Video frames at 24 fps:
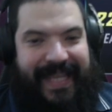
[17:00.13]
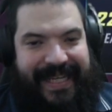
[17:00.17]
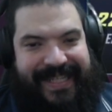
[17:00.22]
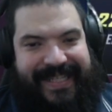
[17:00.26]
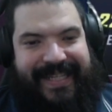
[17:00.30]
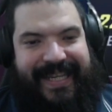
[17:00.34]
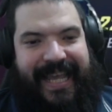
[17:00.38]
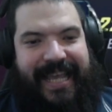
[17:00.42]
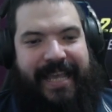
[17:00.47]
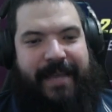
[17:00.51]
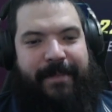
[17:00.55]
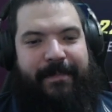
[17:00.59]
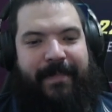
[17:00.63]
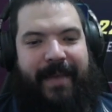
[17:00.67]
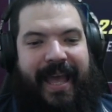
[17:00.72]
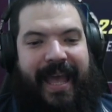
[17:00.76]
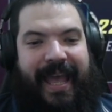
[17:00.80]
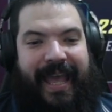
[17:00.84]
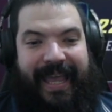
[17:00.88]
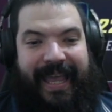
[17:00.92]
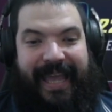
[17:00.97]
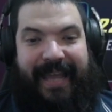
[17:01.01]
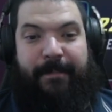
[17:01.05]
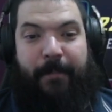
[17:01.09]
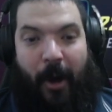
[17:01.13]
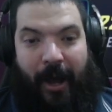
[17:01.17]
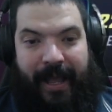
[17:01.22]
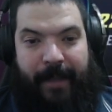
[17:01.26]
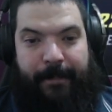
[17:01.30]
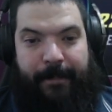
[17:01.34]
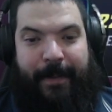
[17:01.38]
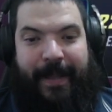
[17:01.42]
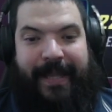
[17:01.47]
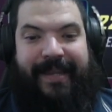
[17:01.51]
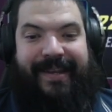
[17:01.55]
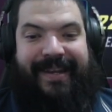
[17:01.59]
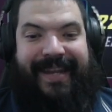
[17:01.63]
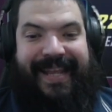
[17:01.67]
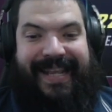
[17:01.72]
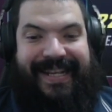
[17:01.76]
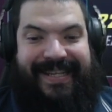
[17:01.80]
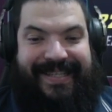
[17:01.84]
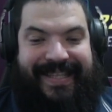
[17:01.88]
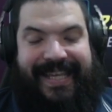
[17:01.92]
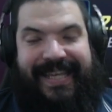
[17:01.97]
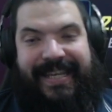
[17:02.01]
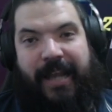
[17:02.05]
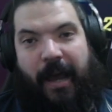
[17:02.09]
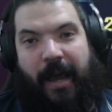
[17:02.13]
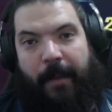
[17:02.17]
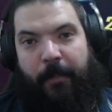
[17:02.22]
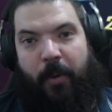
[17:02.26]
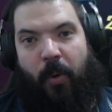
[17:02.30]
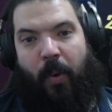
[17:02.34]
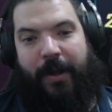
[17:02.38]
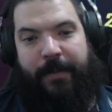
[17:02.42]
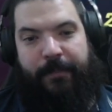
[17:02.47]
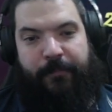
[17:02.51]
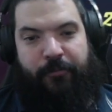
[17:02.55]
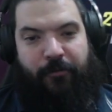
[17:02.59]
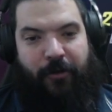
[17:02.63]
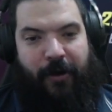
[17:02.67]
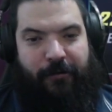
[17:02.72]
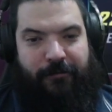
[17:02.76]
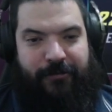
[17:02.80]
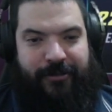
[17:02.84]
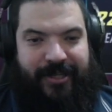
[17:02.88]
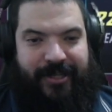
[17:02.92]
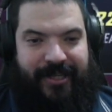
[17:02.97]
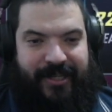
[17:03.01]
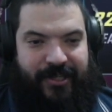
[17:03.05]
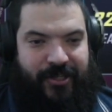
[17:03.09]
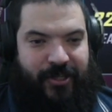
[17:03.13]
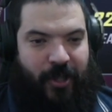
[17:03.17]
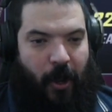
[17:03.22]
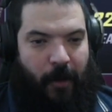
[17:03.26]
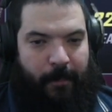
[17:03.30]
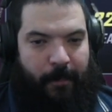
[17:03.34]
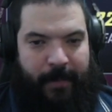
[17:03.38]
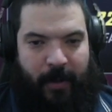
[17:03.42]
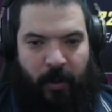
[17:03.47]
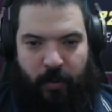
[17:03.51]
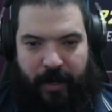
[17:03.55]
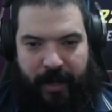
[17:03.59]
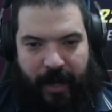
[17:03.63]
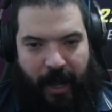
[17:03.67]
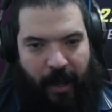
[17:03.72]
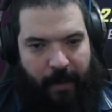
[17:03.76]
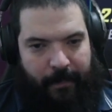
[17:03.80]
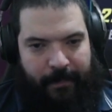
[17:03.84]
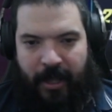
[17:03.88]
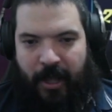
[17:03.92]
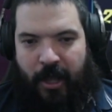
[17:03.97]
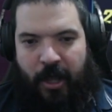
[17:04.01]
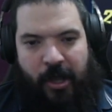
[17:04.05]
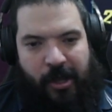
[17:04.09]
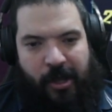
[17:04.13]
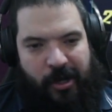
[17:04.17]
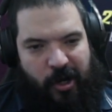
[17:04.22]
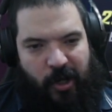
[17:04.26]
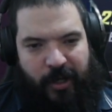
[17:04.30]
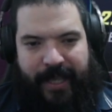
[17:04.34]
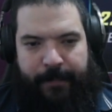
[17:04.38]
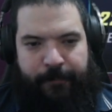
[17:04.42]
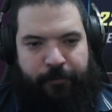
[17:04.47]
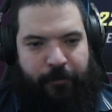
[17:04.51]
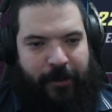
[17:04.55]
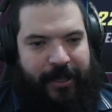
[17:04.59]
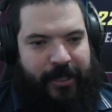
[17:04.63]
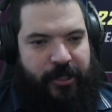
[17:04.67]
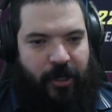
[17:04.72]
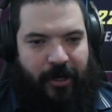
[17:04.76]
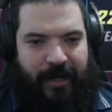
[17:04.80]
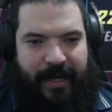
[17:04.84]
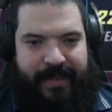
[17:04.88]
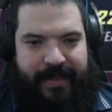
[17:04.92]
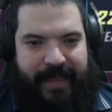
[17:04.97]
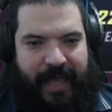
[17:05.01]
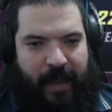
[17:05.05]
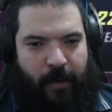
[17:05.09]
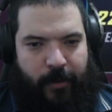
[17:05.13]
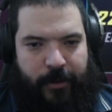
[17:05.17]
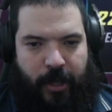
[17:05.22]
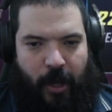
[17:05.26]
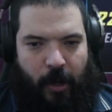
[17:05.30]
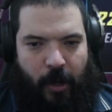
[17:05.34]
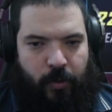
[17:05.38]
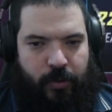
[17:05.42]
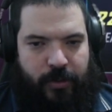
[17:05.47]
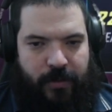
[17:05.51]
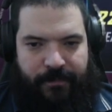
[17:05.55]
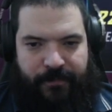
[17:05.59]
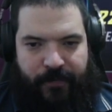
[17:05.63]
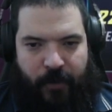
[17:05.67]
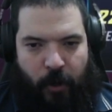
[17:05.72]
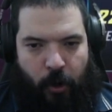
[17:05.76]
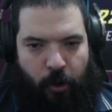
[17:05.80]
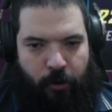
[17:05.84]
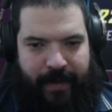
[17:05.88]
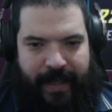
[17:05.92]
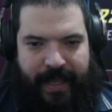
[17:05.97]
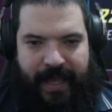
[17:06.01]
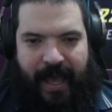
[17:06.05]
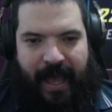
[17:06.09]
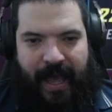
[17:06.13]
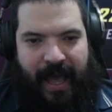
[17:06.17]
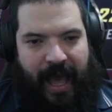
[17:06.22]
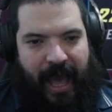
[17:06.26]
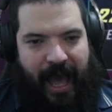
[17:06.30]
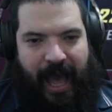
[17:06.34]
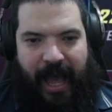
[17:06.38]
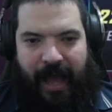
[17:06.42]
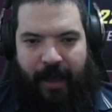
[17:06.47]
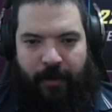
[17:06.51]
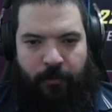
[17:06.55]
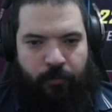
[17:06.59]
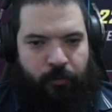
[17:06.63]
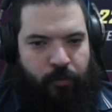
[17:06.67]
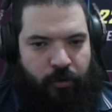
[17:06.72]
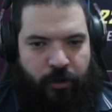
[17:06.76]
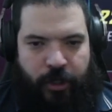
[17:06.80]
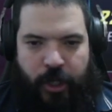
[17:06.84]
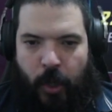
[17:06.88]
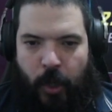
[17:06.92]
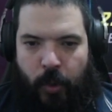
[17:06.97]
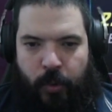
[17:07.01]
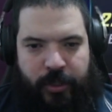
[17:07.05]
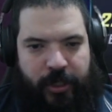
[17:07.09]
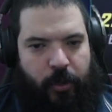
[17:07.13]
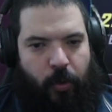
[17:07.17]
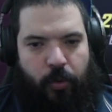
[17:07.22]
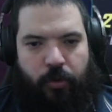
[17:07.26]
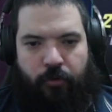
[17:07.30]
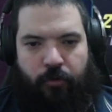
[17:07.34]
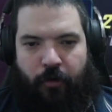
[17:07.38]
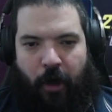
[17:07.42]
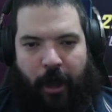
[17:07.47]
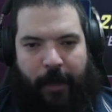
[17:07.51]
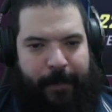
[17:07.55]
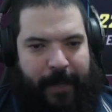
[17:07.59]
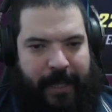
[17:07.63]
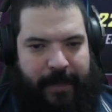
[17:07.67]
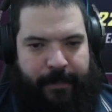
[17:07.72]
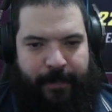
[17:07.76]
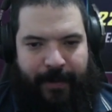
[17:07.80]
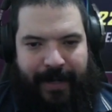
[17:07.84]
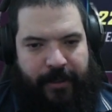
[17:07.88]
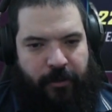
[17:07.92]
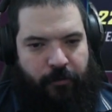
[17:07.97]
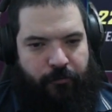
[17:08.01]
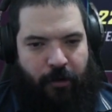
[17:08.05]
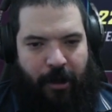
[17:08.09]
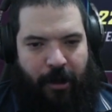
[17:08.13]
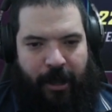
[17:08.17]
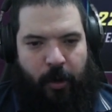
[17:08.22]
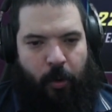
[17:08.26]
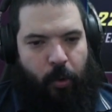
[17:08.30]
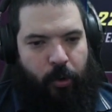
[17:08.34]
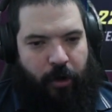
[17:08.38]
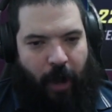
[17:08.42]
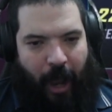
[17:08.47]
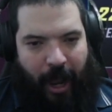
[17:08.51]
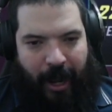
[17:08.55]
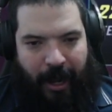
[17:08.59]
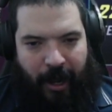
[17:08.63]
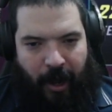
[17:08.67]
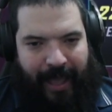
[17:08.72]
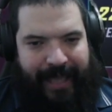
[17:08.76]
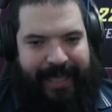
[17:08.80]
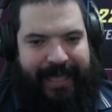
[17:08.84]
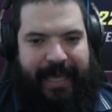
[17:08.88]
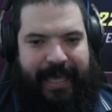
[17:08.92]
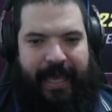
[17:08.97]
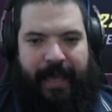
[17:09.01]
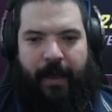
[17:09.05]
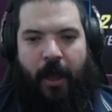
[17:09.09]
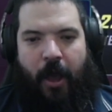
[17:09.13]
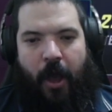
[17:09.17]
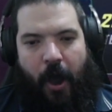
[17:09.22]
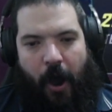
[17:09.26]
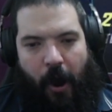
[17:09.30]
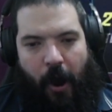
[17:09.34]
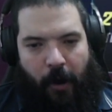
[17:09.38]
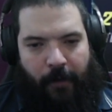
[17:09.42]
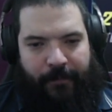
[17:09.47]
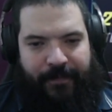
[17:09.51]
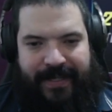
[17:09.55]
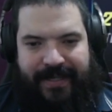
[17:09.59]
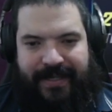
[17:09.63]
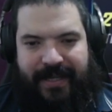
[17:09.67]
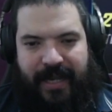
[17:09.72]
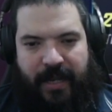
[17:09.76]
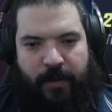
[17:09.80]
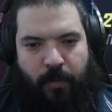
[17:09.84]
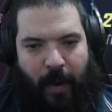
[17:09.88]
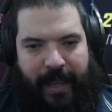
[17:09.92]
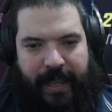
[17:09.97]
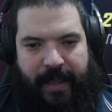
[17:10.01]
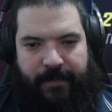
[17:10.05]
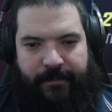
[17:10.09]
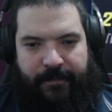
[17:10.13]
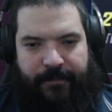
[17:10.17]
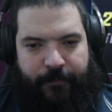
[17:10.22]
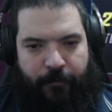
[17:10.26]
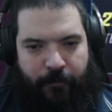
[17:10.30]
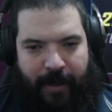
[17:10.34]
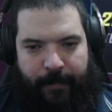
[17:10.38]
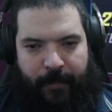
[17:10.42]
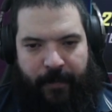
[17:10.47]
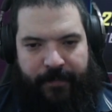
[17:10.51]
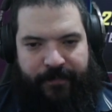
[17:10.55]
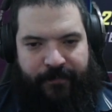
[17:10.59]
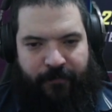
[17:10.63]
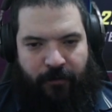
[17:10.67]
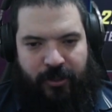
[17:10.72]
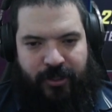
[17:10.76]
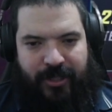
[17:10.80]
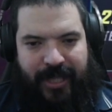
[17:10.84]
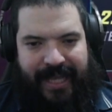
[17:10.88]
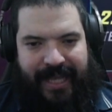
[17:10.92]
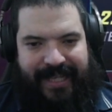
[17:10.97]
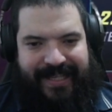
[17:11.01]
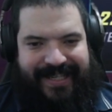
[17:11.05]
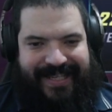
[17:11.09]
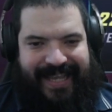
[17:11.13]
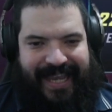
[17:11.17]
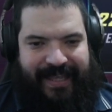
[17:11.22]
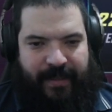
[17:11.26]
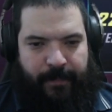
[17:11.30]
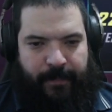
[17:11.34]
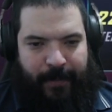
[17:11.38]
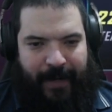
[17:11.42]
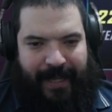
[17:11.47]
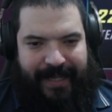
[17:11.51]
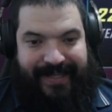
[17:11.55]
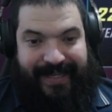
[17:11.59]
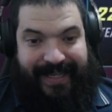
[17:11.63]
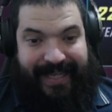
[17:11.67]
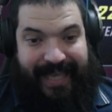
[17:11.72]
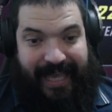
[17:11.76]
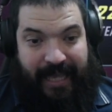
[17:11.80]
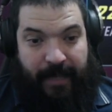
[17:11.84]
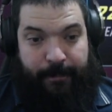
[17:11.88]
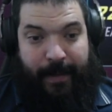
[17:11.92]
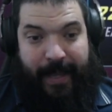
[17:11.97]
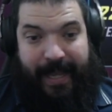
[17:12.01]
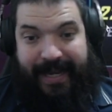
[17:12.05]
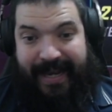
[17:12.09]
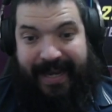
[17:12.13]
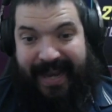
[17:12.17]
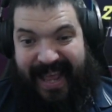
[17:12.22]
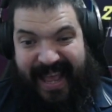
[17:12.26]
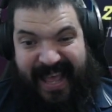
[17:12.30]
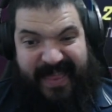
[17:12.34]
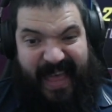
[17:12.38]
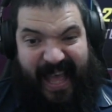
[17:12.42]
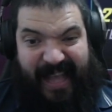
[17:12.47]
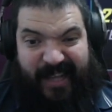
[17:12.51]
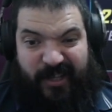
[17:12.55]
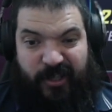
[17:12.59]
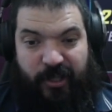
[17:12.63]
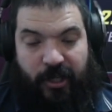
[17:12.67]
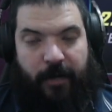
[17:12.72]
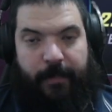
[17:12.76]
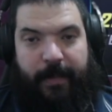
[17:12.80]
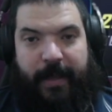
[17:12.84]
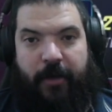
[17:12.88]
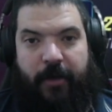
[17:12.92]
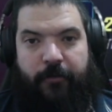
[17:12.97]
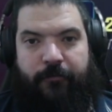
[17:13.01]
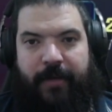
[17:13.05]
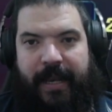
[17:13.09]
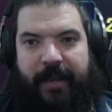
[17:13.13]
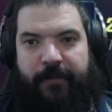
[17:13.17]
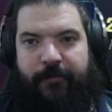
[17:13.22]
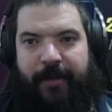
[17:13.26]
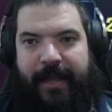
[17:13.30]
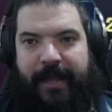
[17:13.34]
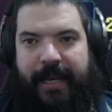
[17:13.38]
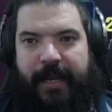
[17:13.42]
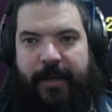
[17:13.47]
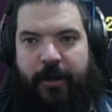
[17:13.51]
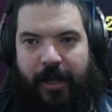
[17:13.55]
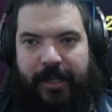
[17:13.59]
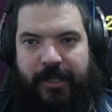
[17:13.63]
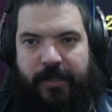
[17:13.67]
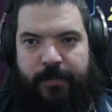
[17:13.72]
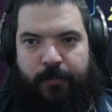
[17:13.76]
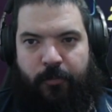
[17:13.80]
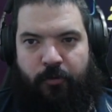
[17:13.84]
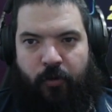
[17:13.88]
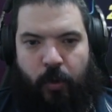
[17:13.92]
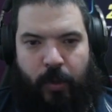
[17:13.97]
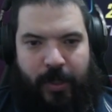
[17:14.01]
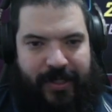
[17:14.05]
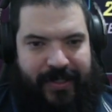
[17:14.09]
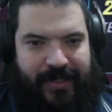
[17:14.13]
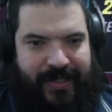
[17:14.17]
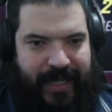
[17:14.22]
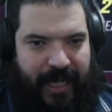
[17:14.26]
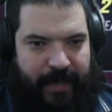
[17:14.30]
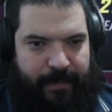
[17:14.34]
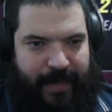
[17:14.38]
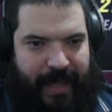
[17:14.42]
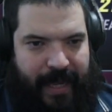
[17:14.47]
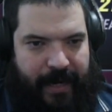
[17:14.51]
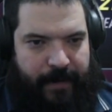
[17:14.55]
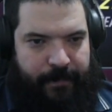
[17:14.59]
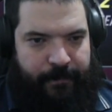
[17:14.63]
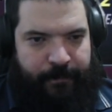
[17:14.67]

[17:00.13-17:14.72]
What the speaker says: team, in my opinion, is the #1 priority to start building up. Looking pretty solid there with Coulson Fury, using all the right people in the right order. I like it. Obviously waiting for Emma Frost there to take the place of Kingpin. That's going to be a really, really nice Marauders team then.